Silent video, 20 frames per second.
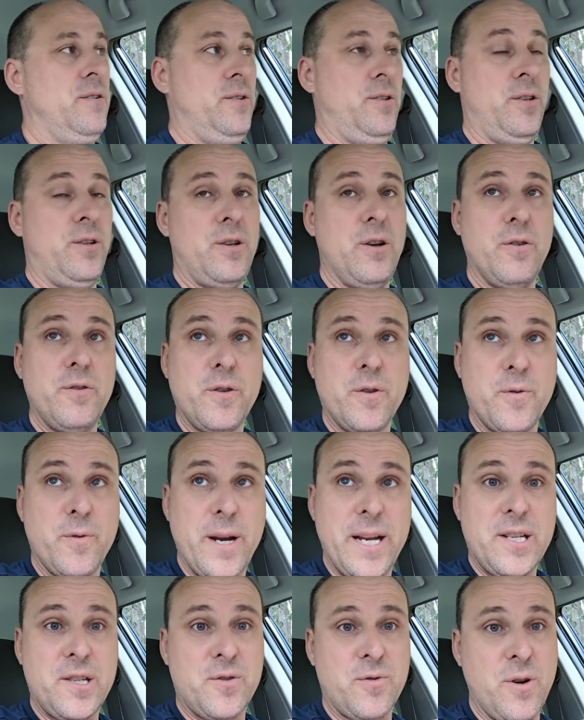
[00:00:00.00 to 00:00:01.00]
You go to the
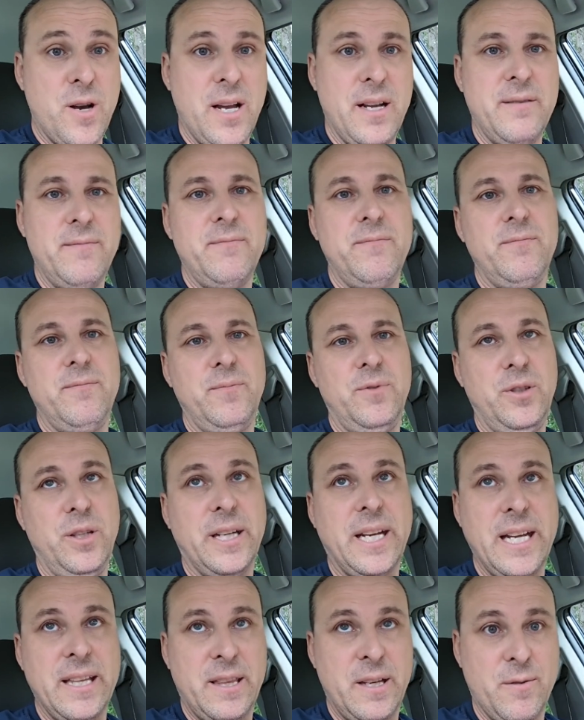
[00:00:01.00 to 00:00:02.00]
restaurant, you
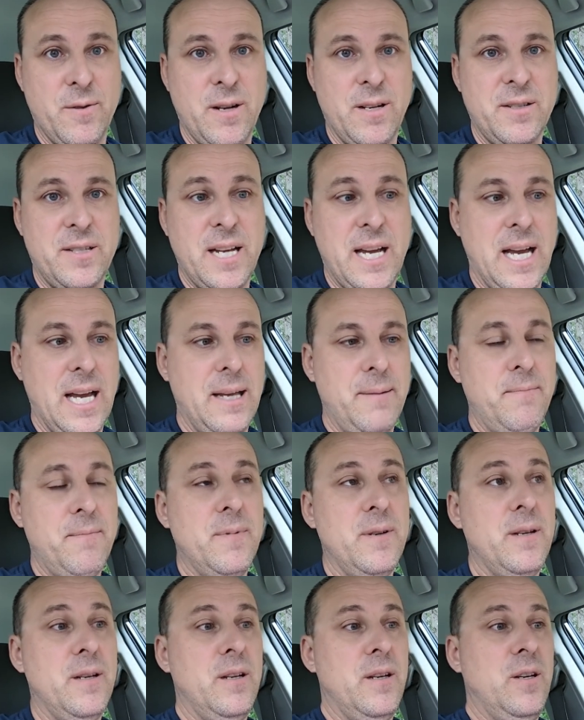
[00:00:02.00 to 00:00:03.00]
get there on time,
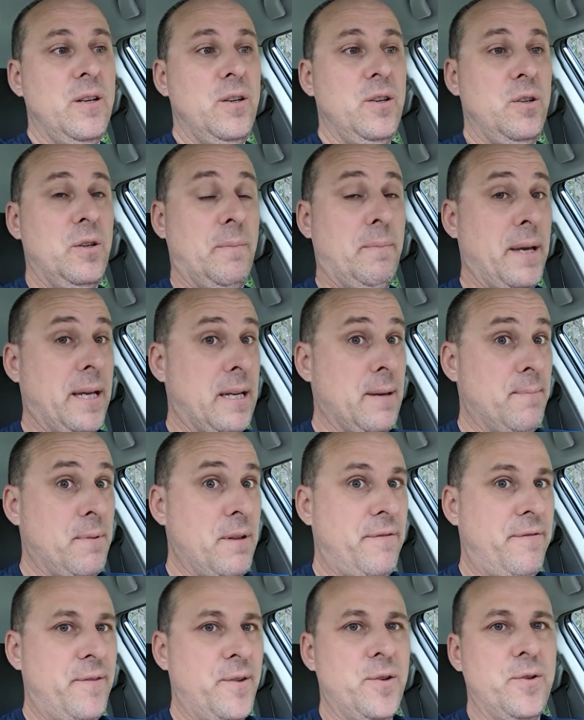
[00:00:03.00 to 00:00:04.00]
you pick up the
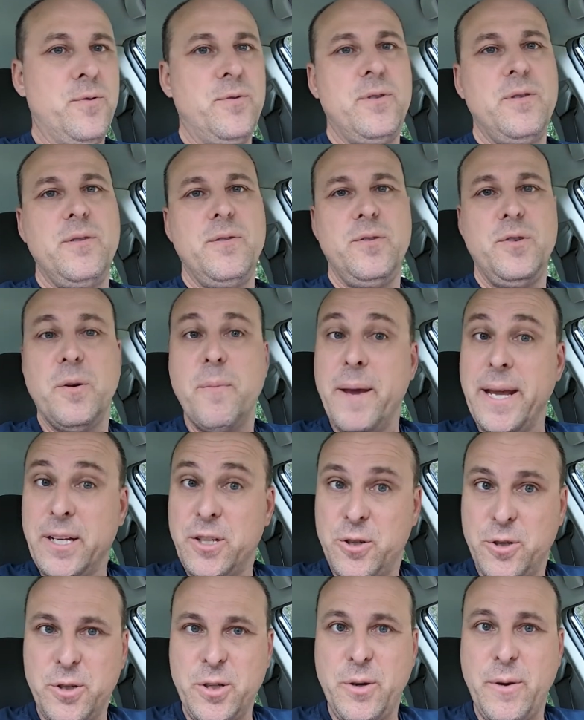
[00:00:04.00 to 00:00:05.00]
food, you make
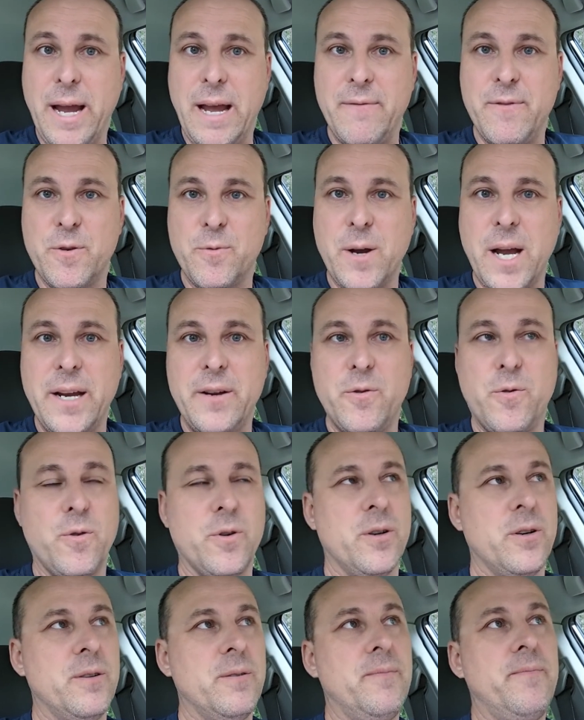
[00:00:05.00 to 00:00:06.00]
sure you have the right
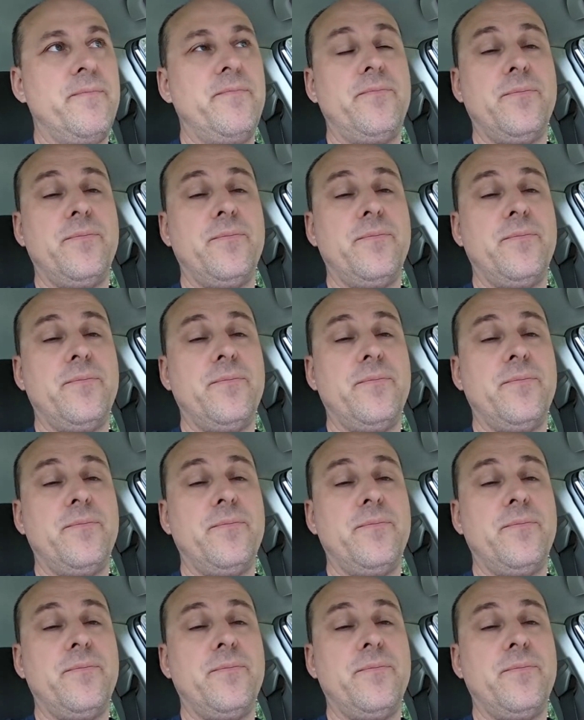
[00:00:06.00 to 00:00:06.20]
order,